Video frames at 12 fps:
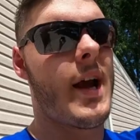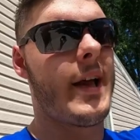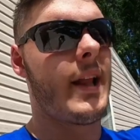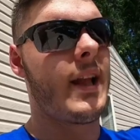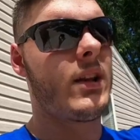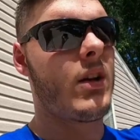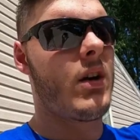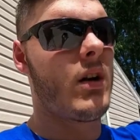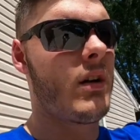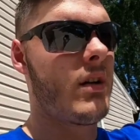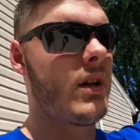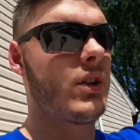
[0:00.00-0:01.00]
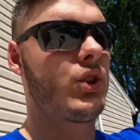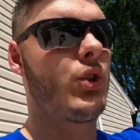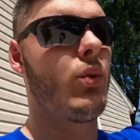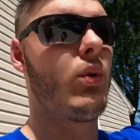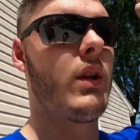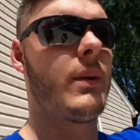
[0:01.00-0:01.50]
I like the car, it's
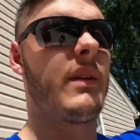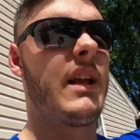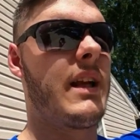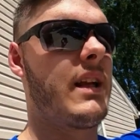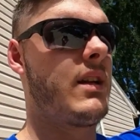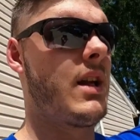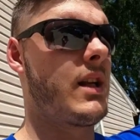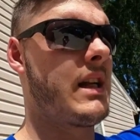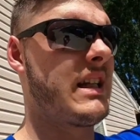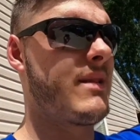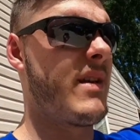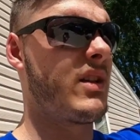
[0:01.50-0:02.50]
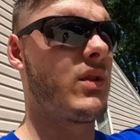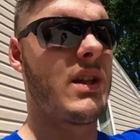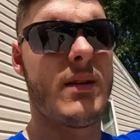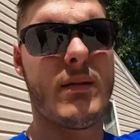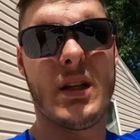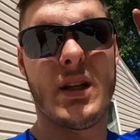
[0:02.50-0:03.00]
cool. I'm glad I got to mess with
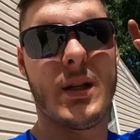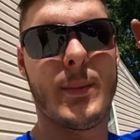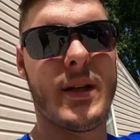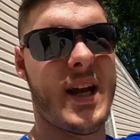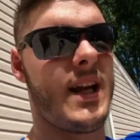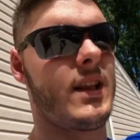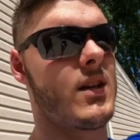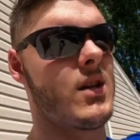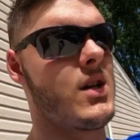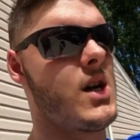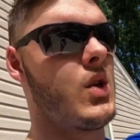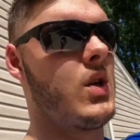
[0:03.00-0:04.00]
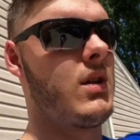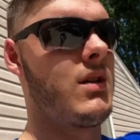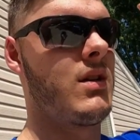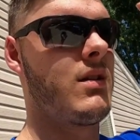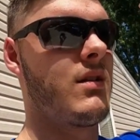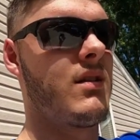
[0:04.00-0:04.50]
it, but I hate the car now.
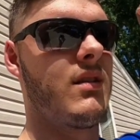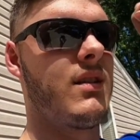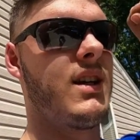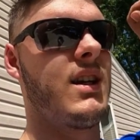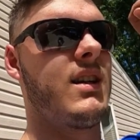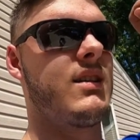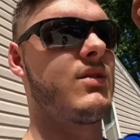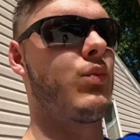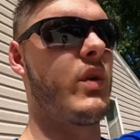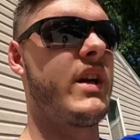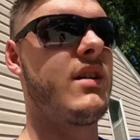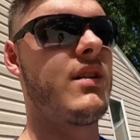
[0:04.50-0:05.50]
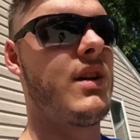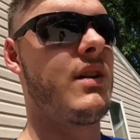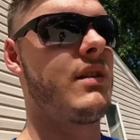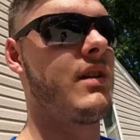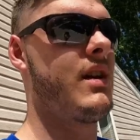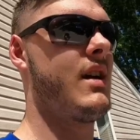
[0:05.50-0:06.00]
It's weird.
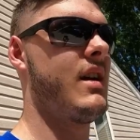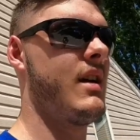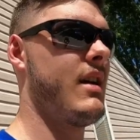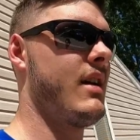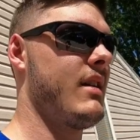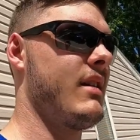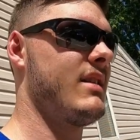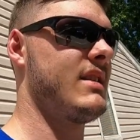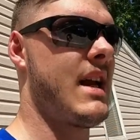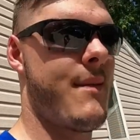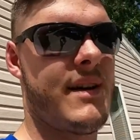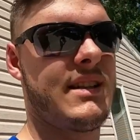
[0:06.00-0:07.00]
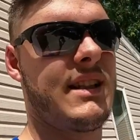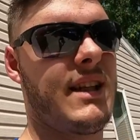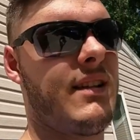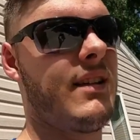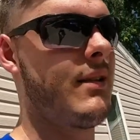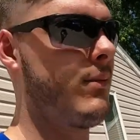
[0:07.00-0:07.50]
It's not my
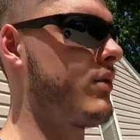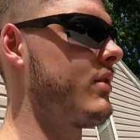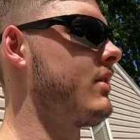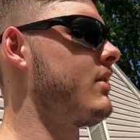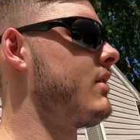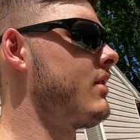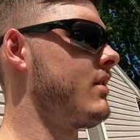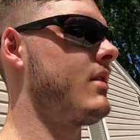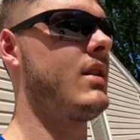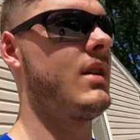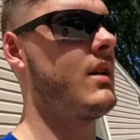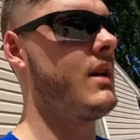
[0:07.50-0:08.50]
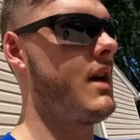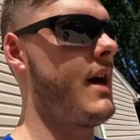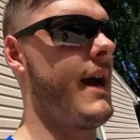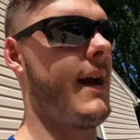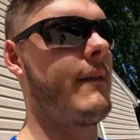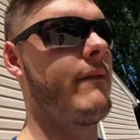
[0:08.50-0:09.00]
style anymore.
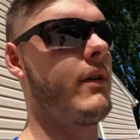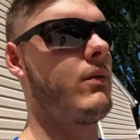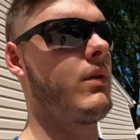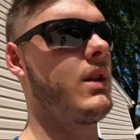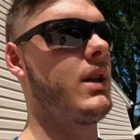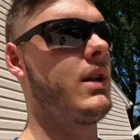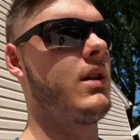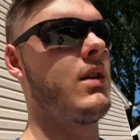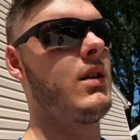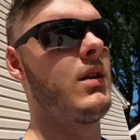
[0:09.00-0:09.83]
I had fun with it.